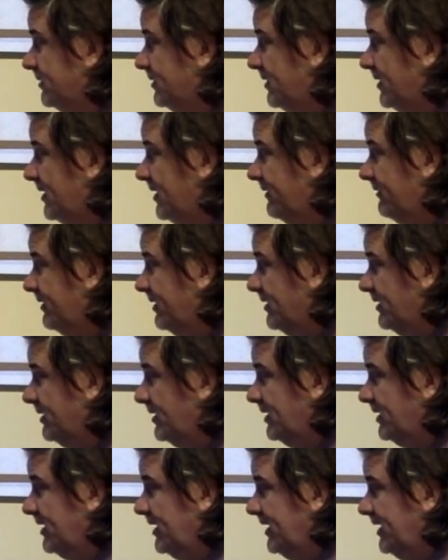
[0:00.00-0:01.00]
Give it a little
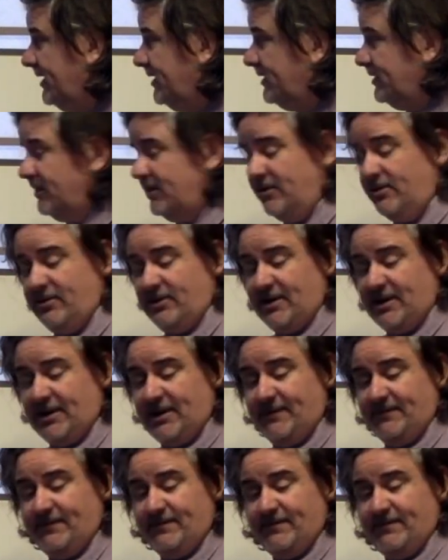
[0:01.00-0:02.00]
light. Okay.
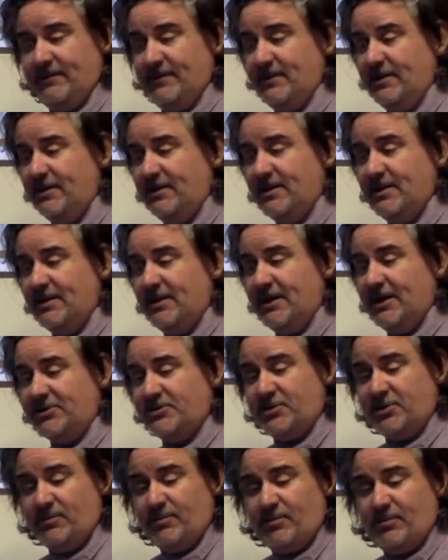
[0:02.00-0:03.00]
Get
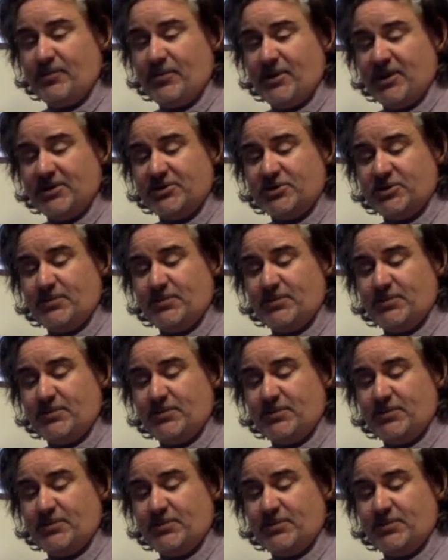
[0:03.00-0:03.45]
your